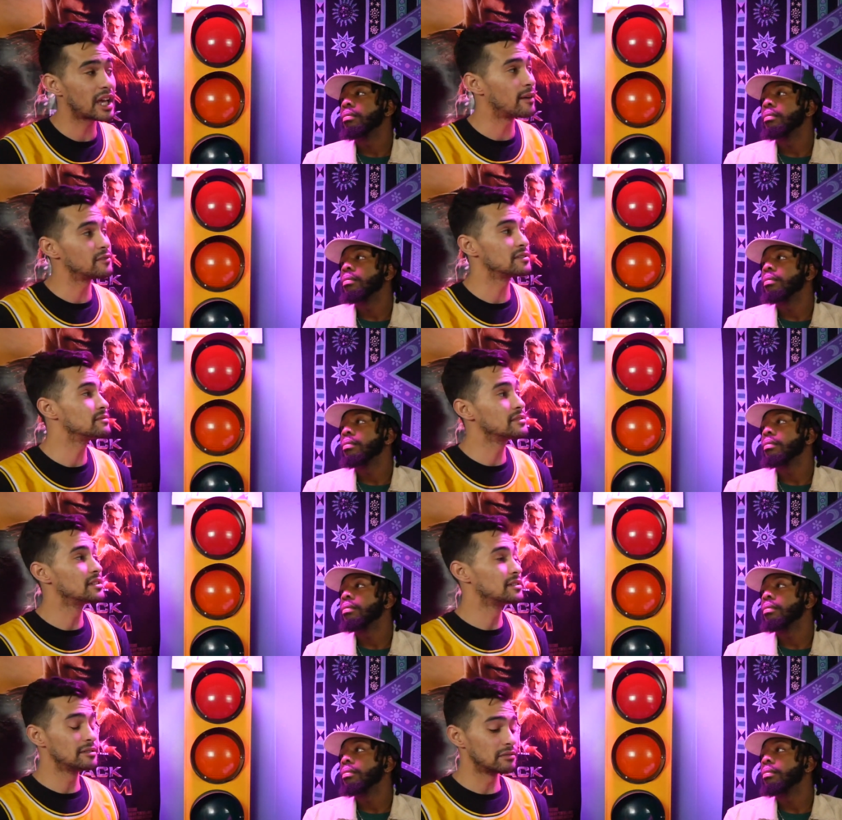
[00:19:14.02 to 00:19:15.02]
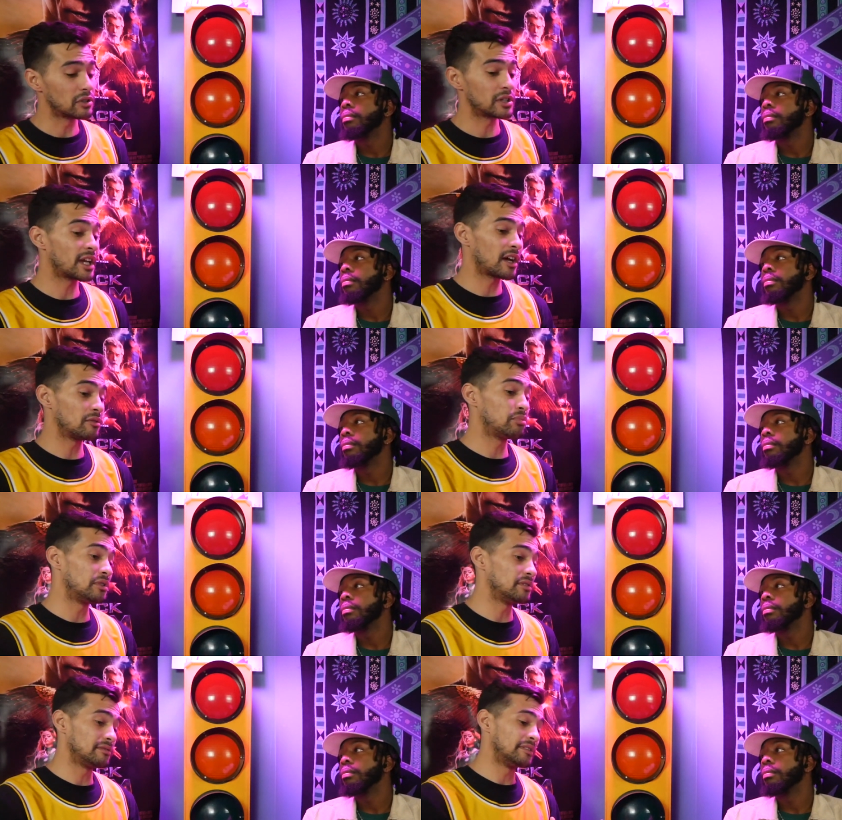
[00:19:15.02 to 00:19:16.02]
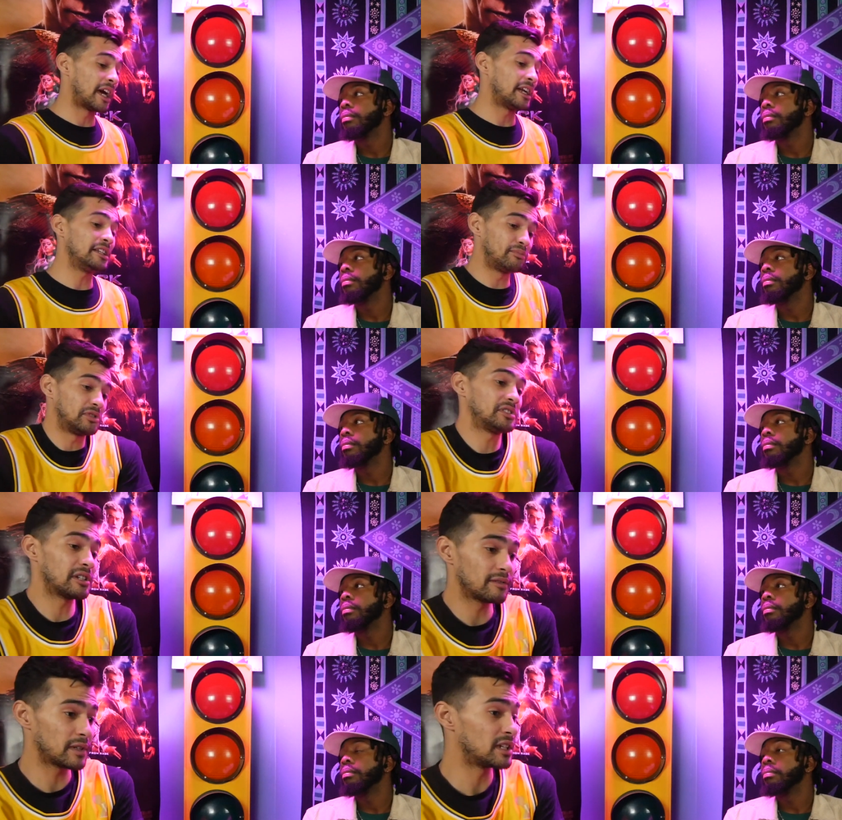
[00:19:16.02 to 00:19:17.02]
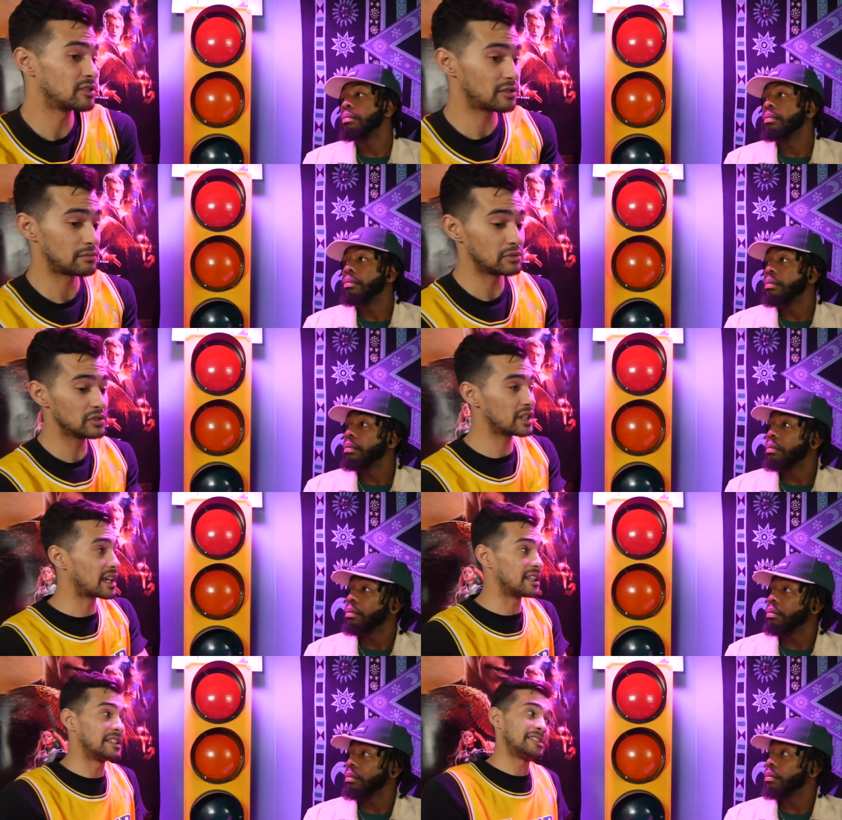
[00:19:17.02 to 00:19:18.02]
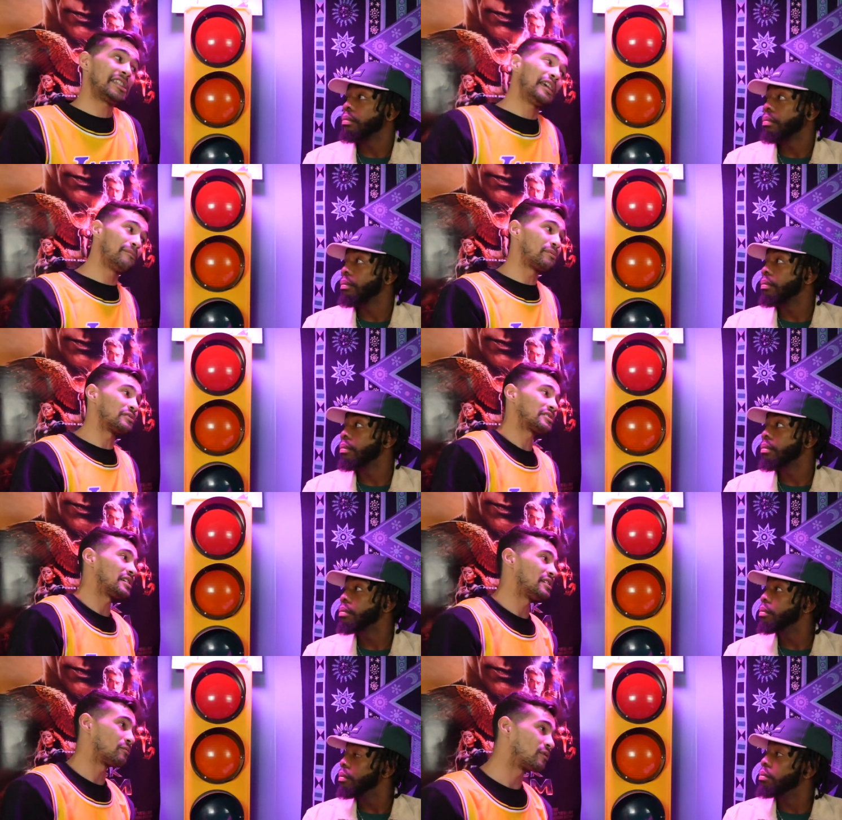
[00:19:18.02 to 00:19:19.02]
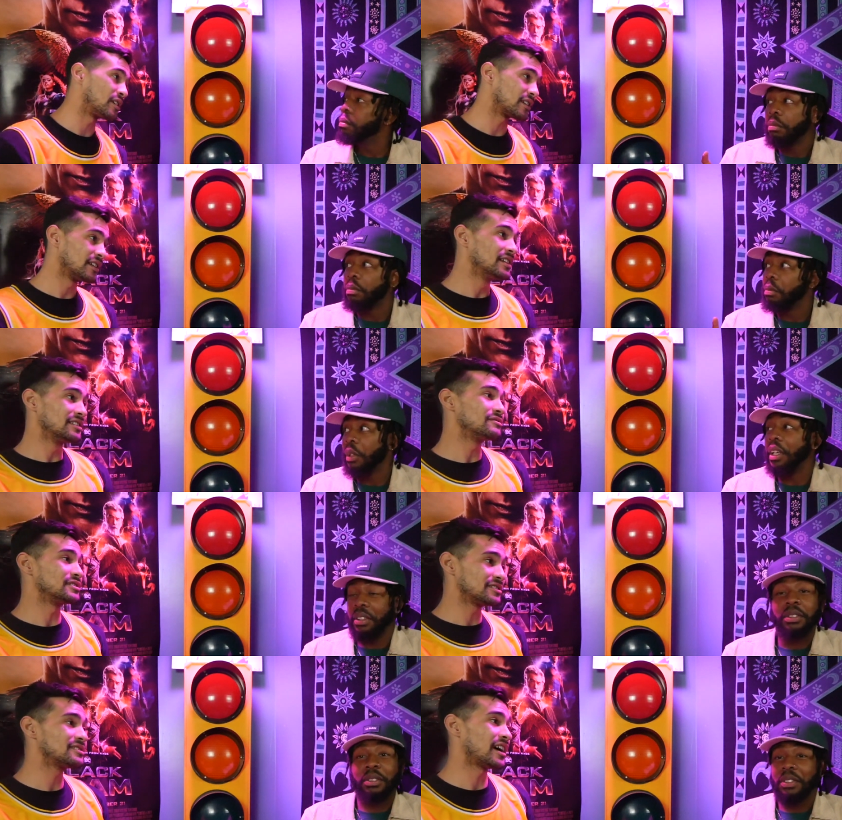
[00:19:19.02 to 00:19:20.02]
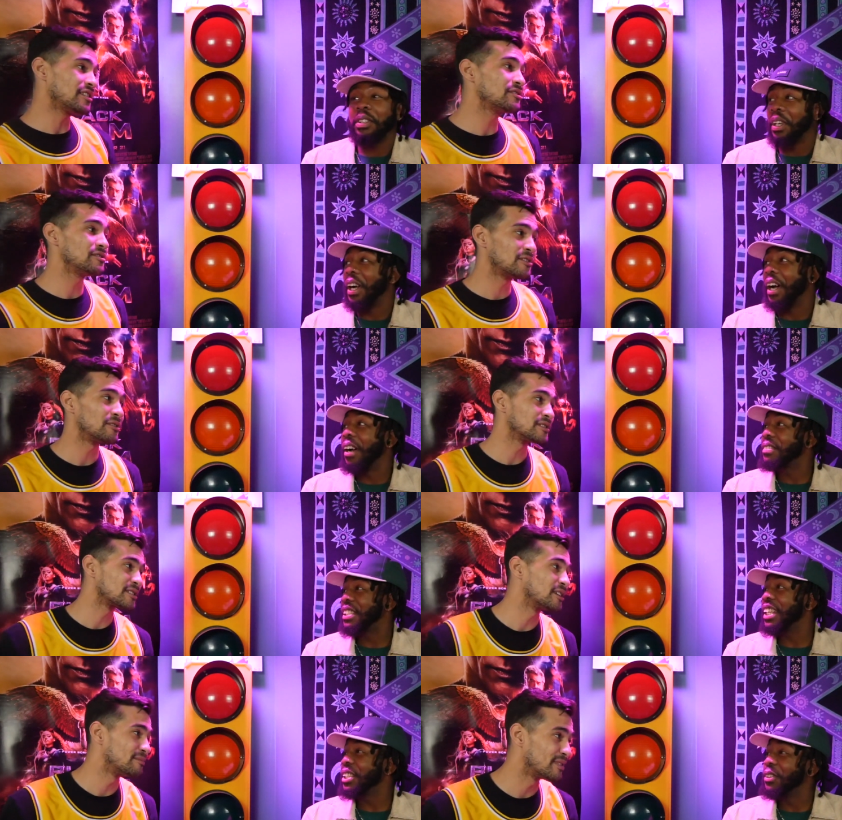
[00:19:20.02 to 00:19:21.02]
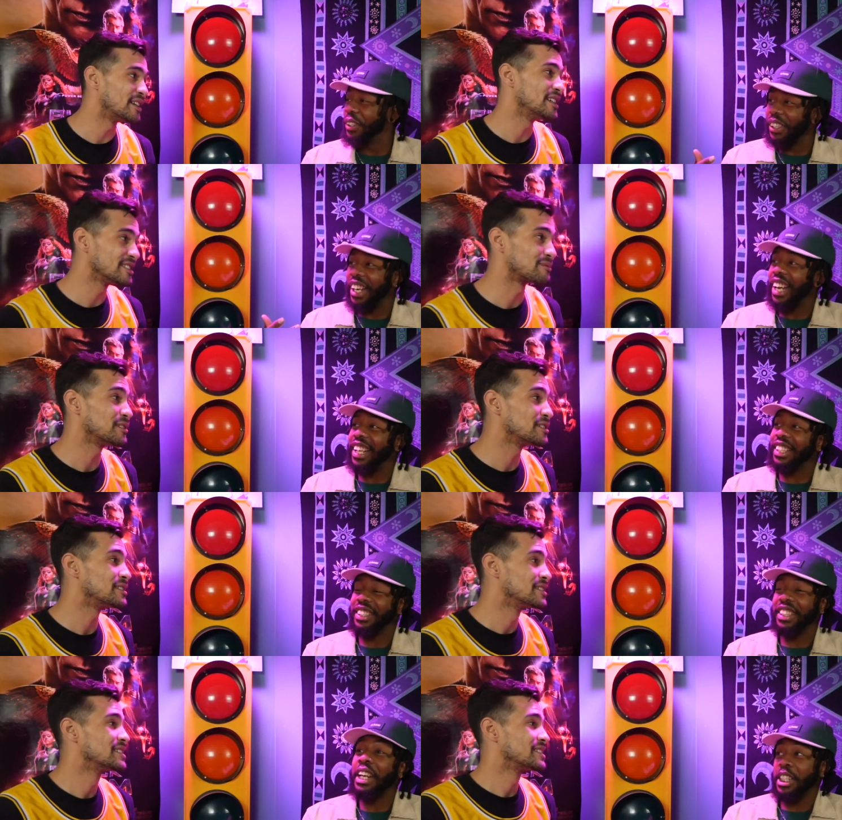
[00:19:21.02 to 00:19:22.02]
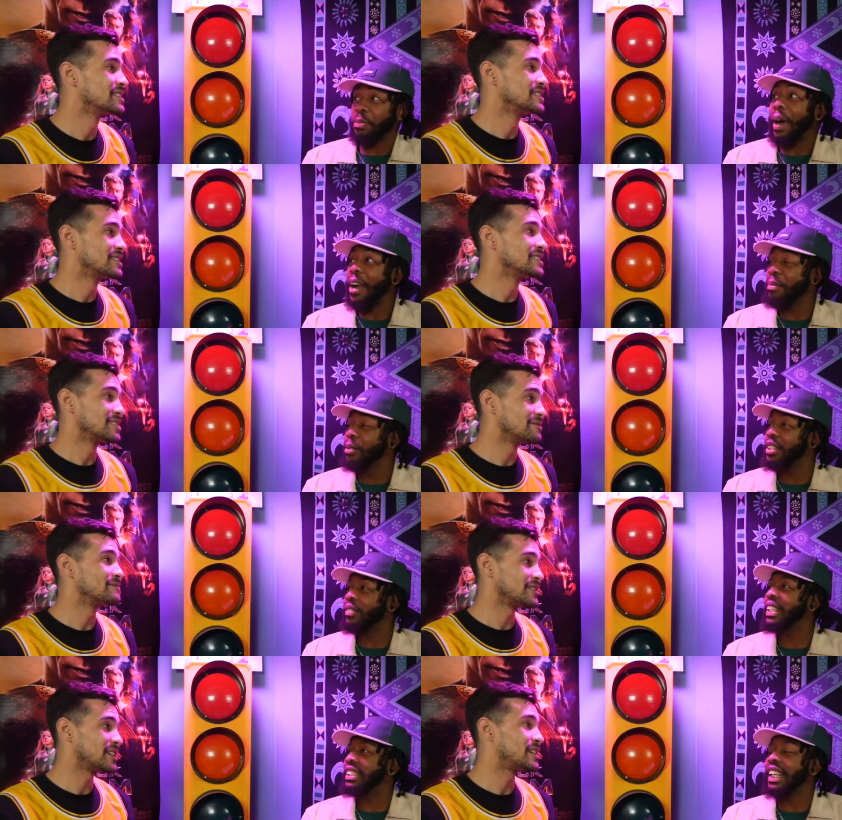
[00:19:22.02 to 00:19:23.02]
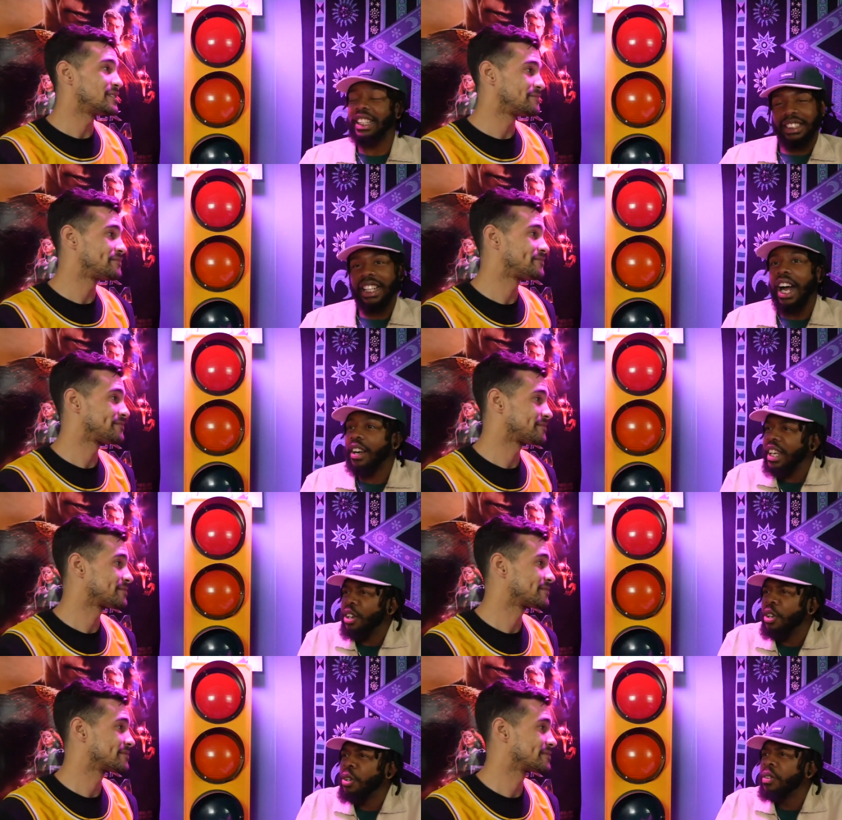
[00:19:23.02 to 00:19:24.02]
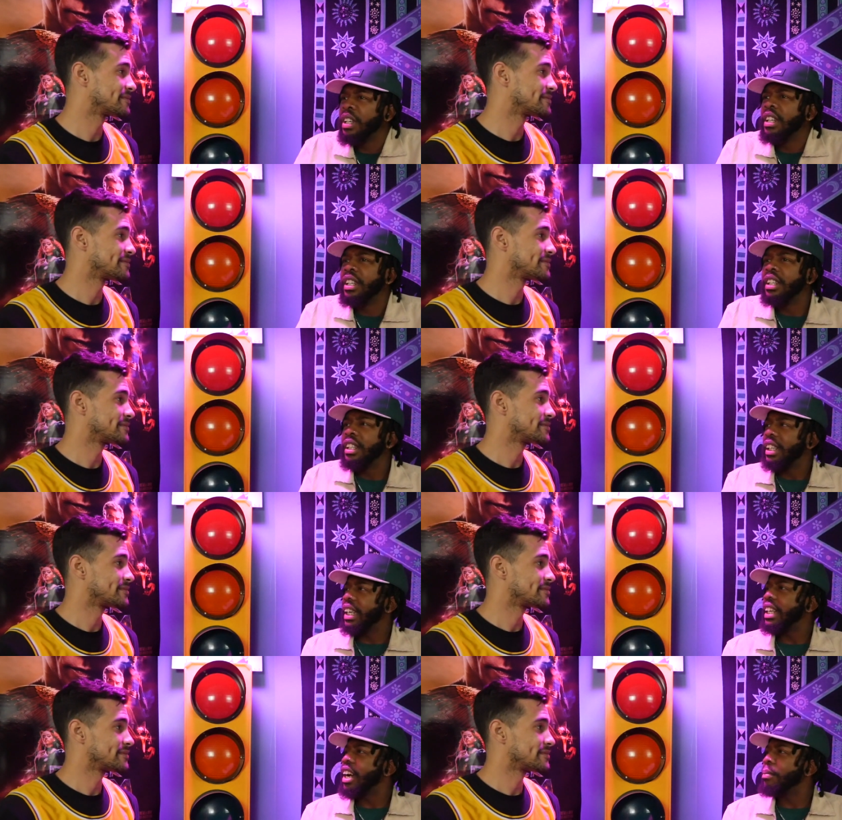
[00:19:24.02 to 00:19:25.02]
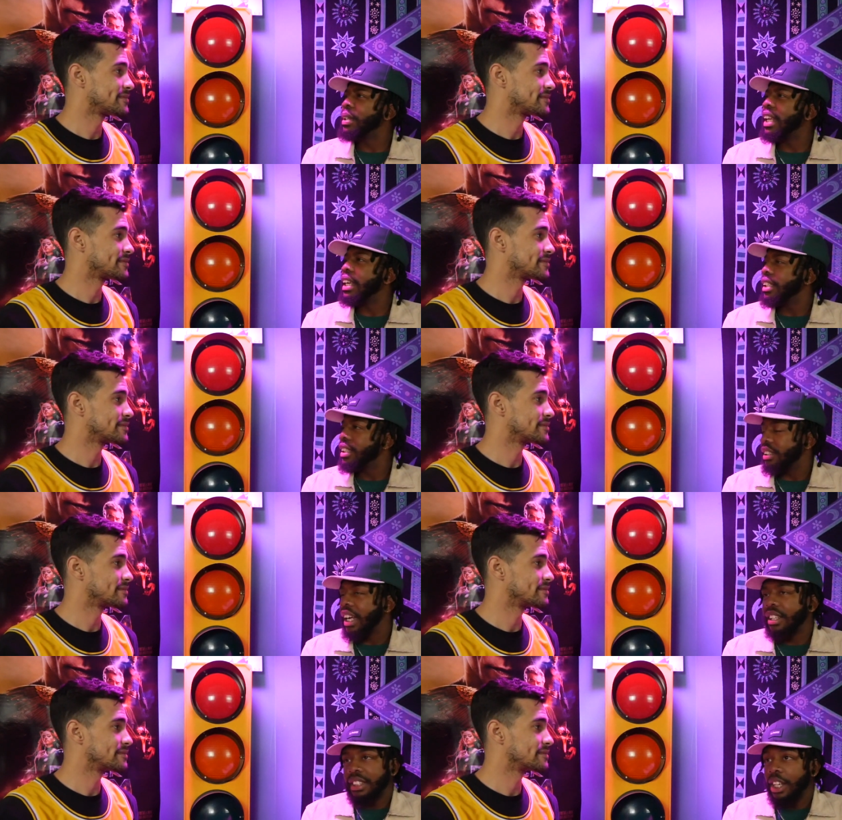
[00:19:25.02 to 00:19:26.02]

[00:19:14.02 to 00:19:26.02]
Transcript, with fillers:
Speaker 1: have to learn how to put 90% of it into your music and then 10% work, which
Speaker 2: I know you know. I'm telling you, look, it's real. It inspired music because, like I said, I'll get home and I'll be like, I'll